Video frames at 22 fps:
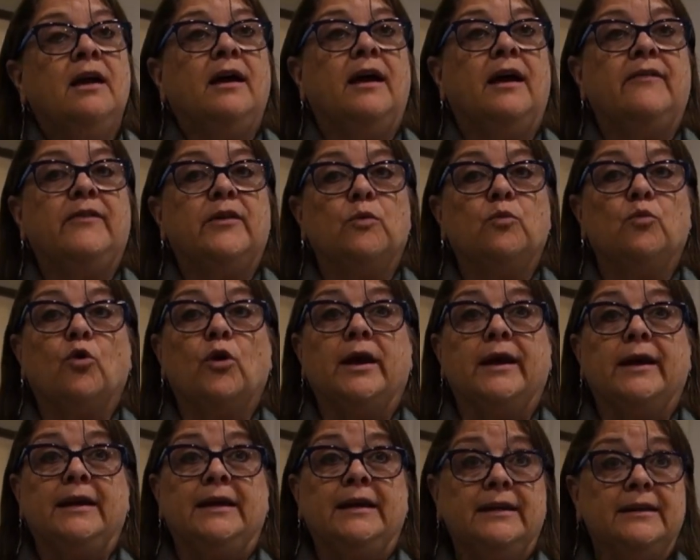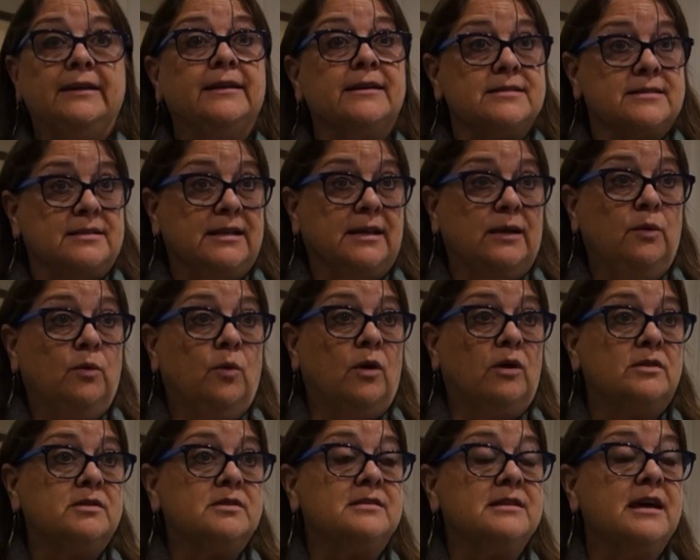And then Roy E. Disney,
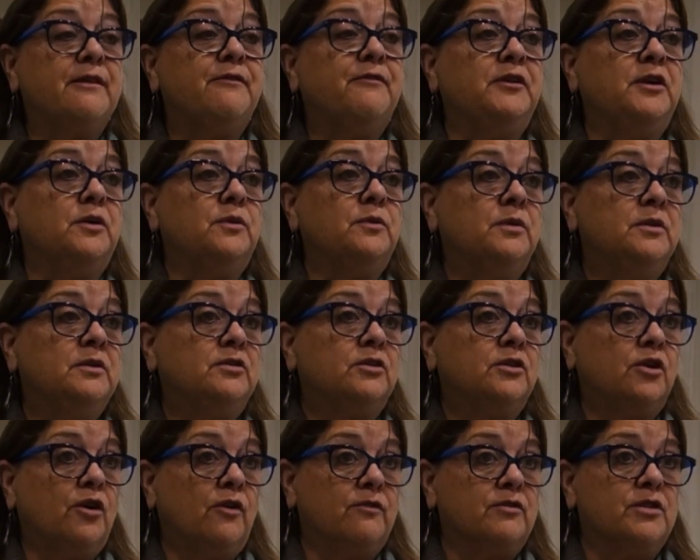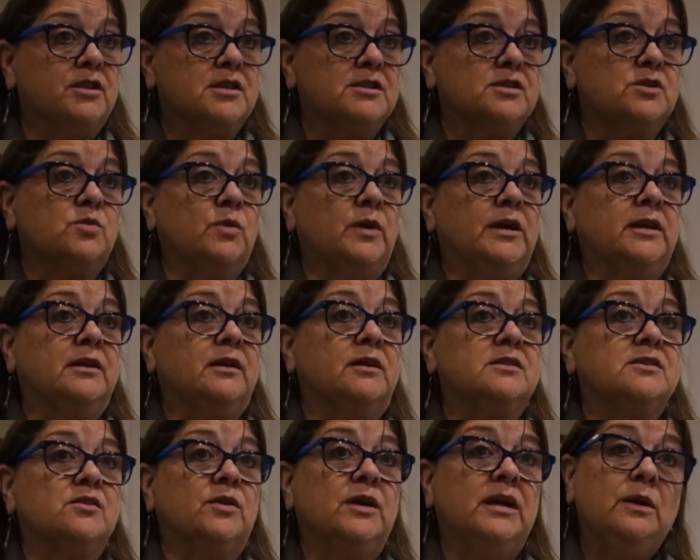Walt's nephew, took over the suite.
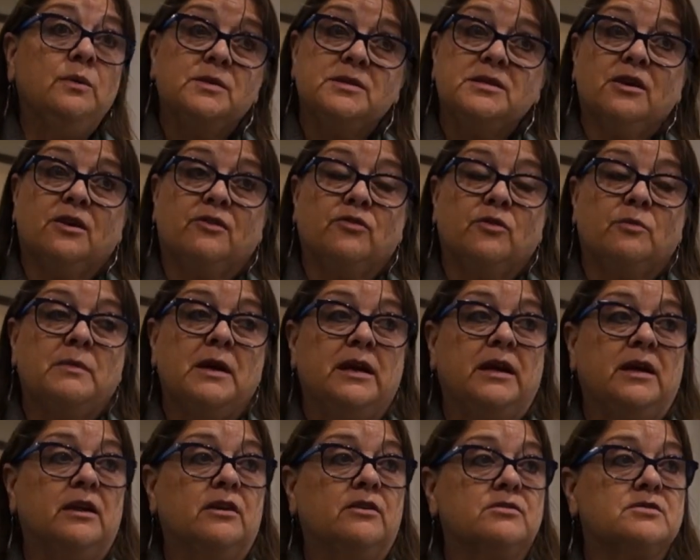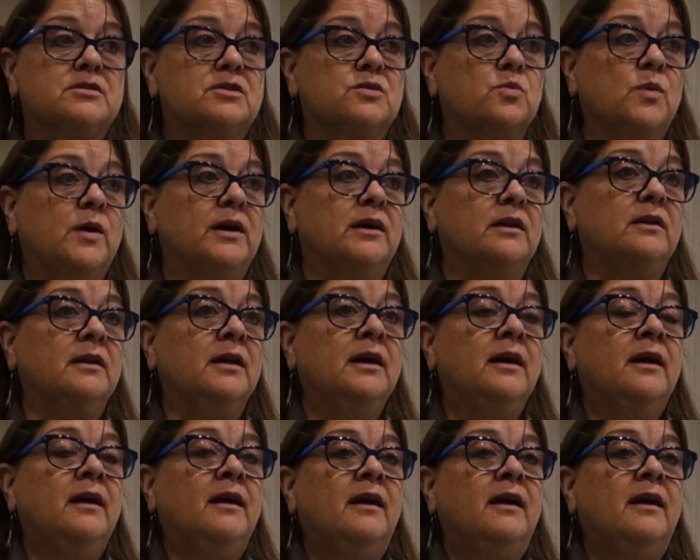And so he was here for many years as well.